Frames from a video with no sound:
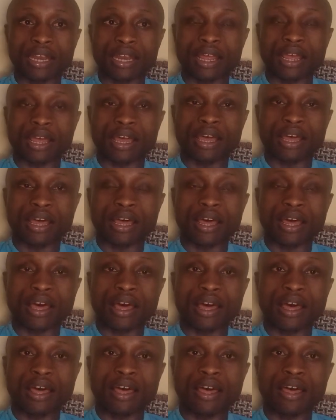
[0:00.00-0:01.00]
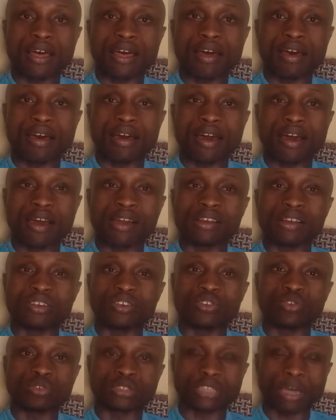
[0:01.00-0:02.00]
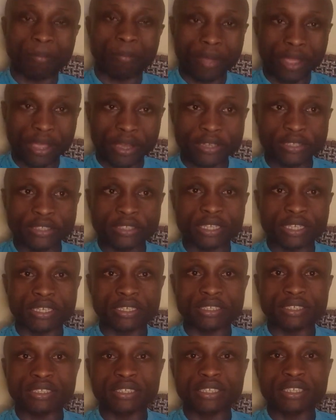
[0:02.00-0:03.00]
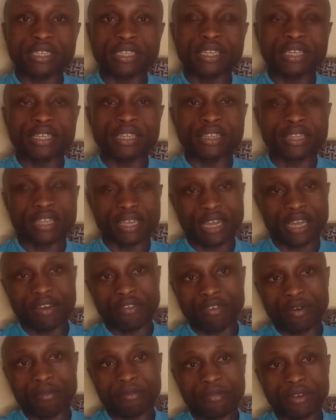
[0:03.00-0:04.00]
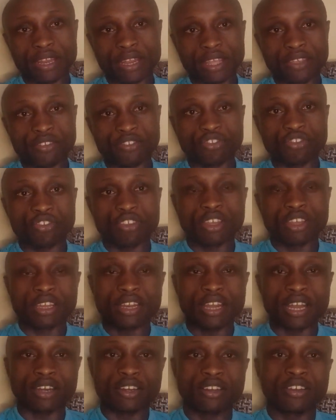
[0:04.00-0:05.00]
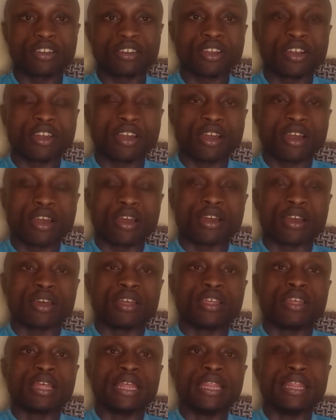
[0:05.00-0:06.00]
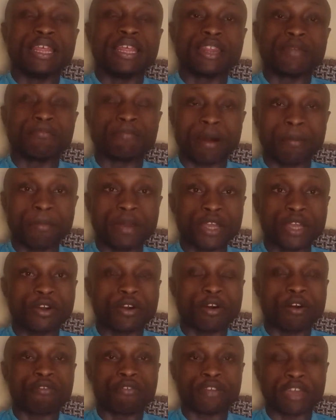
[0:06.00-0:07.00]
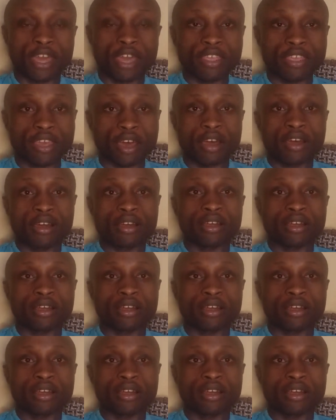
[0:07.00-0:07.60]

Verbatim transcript: uh, to some extent the governance that uh, the Republic of Kenya